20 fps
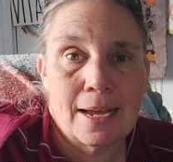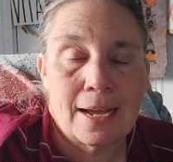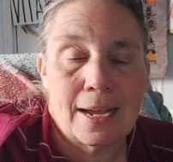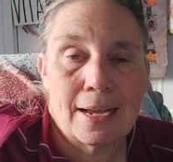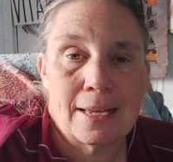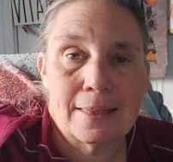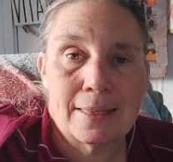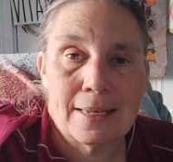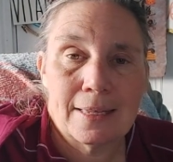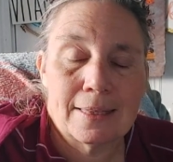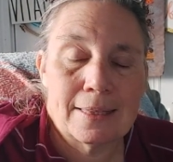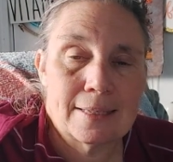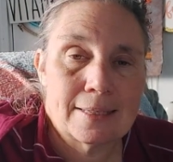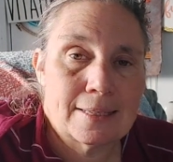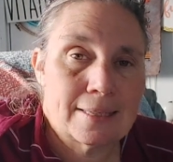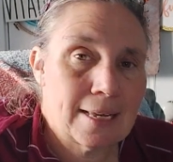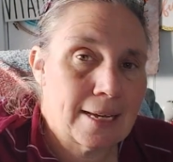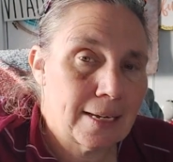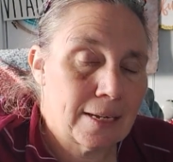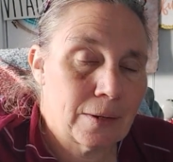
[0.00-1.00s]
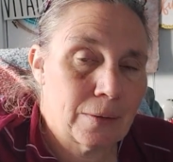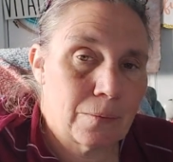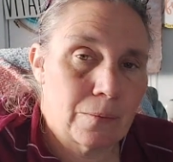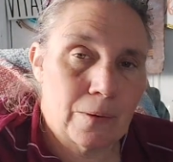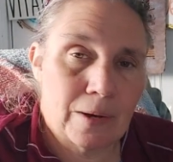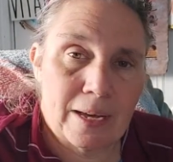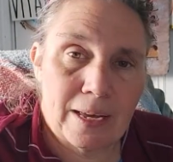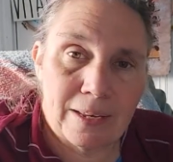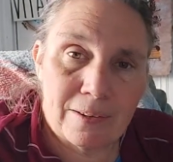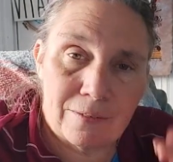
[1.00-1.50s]
And then the second
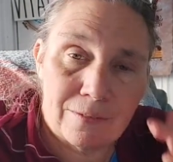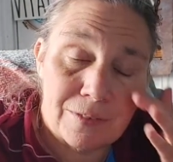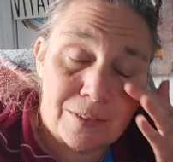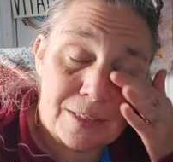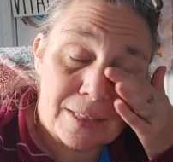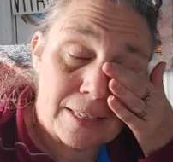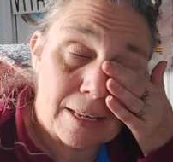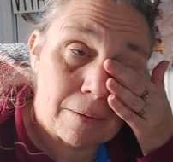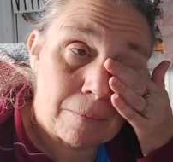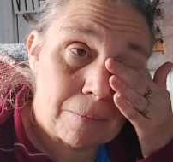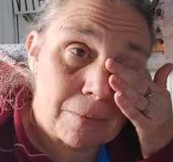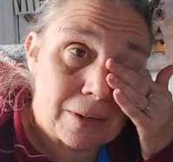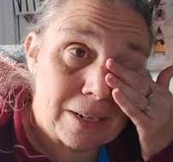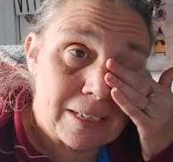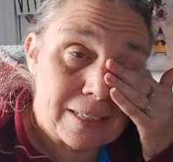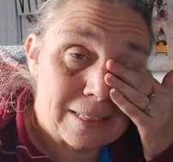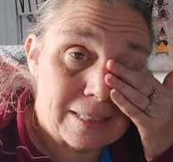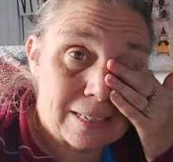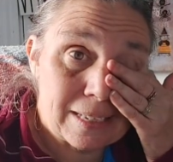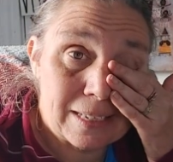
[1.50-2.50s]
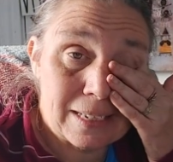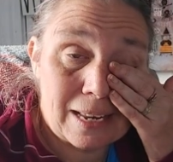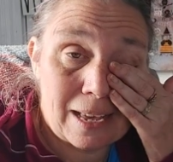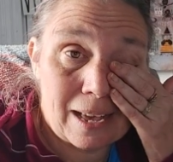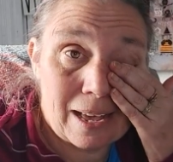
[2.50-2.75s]
one, for some reason,